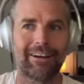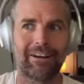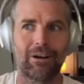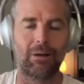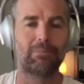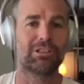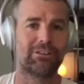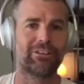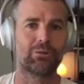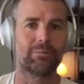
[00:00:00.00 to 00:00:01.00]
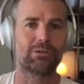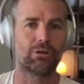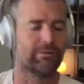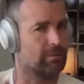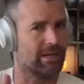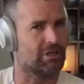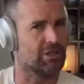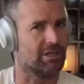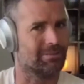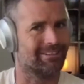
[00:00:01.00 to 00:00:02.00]
I'm just going to observe without
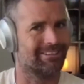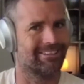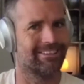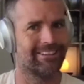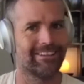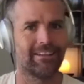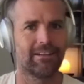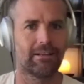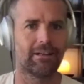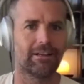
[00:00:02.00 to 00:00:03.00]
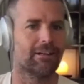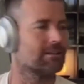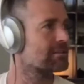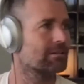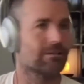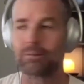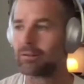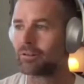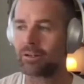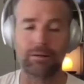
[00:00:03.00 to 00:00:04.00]
judgment. Just
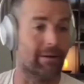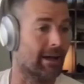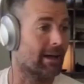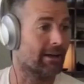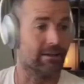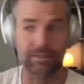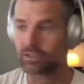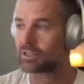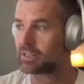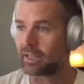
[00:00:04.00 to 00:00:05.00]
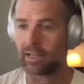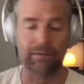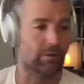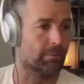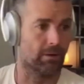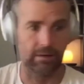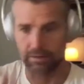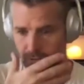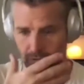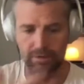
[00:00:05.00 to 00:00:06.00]
looking around and just seeing everybody, and
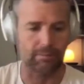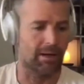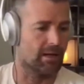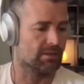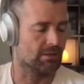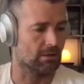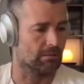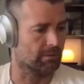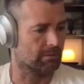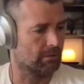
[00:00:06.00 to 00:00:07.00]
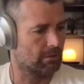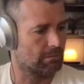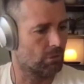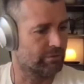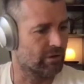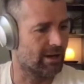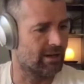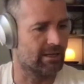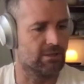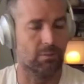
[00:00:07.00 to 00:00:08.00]
they've got their masks on. But more
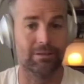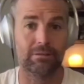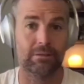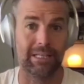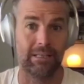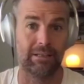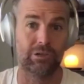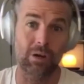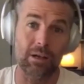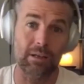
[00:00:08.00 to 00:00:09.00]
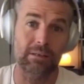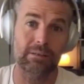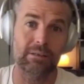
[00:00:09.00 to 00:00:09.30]
frightening is what's in the trolleys.